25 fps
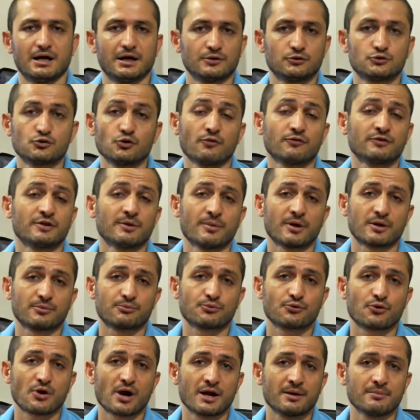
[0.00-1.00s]
2 of them are
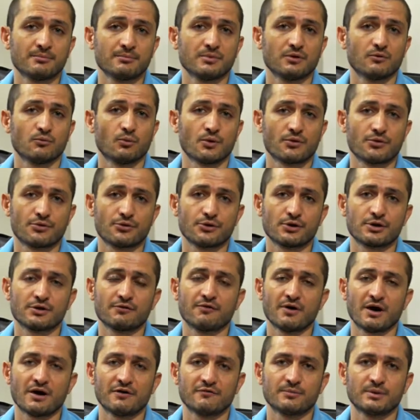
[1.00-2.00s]
prime,
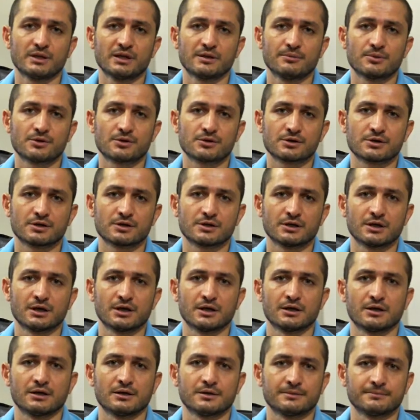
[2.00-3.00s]

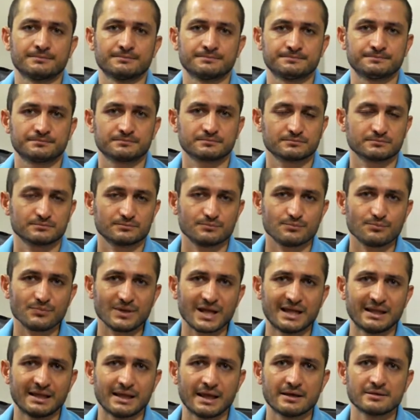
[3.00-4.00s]
135mm
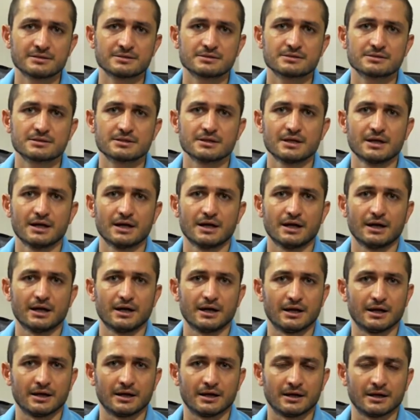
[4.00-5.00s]
lens
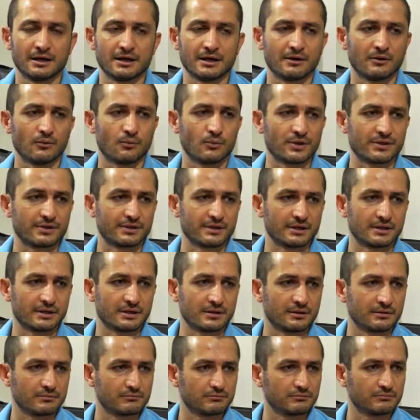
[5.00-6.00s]
with
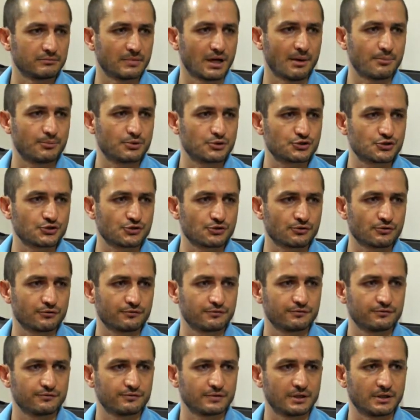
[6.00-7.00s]
an aperture of
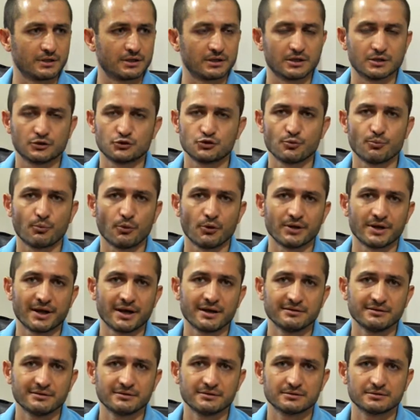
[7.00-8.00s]

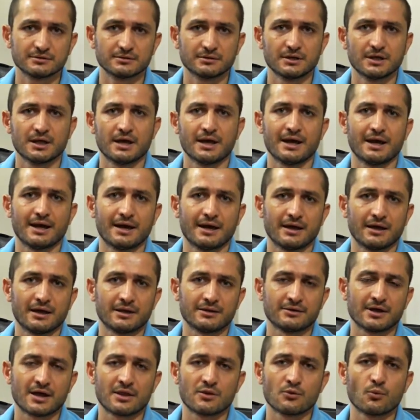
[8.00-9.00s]
2.8.
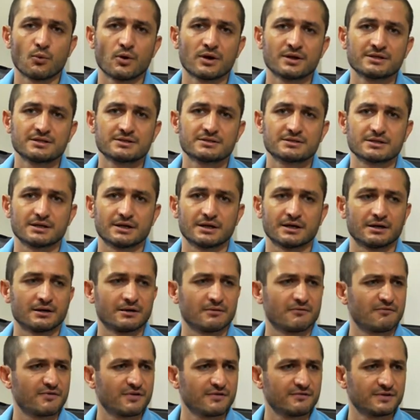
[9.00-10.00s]
The other one is
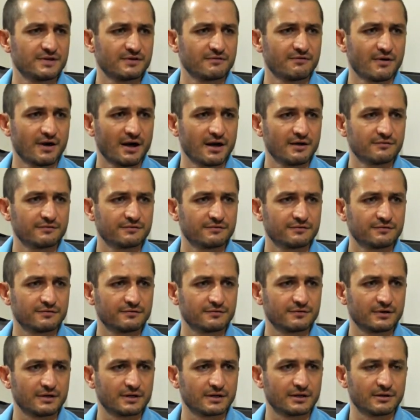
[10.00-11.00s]

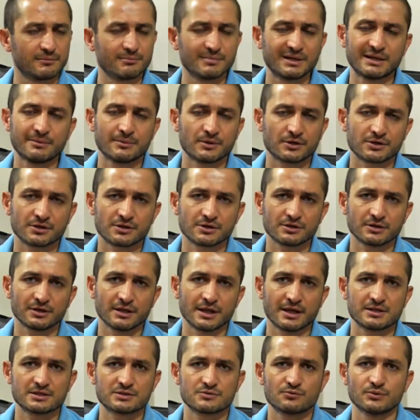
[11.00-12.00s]
55mm lens